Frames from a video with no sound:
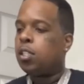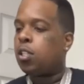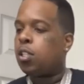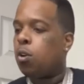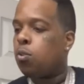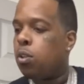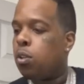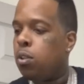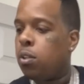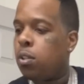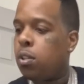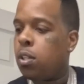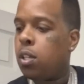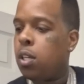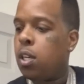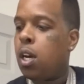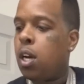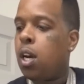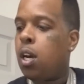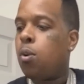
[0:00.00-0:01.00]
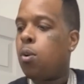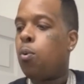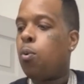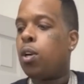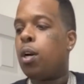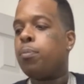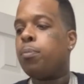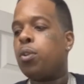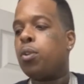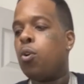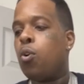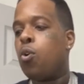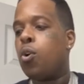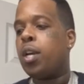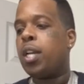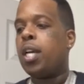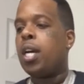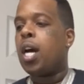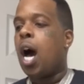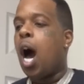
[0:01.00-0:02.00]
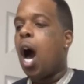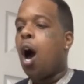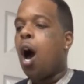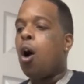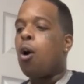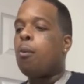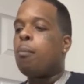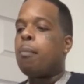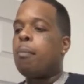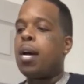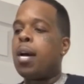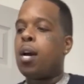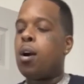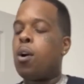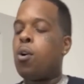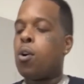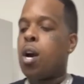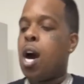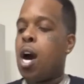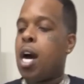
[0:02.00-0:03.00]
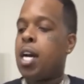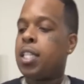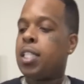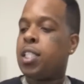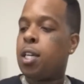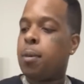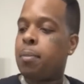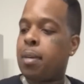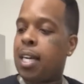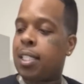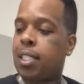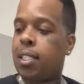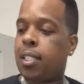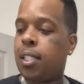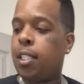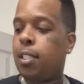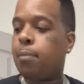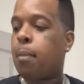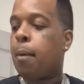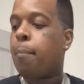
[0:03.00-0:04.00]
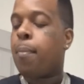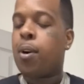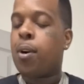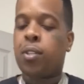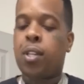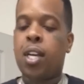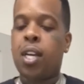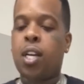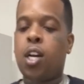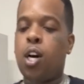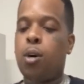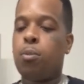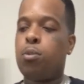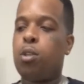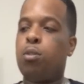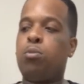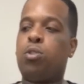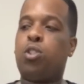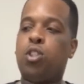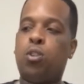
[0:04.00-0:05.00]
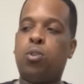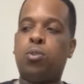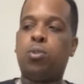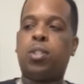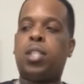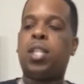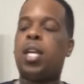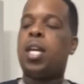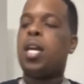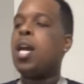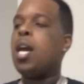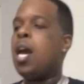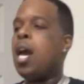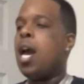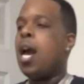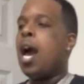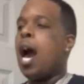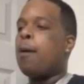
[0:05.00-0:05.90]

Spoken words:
So look, what I'm doing here all month, oh God, it's Gemini season. My birthday coming up June 10th.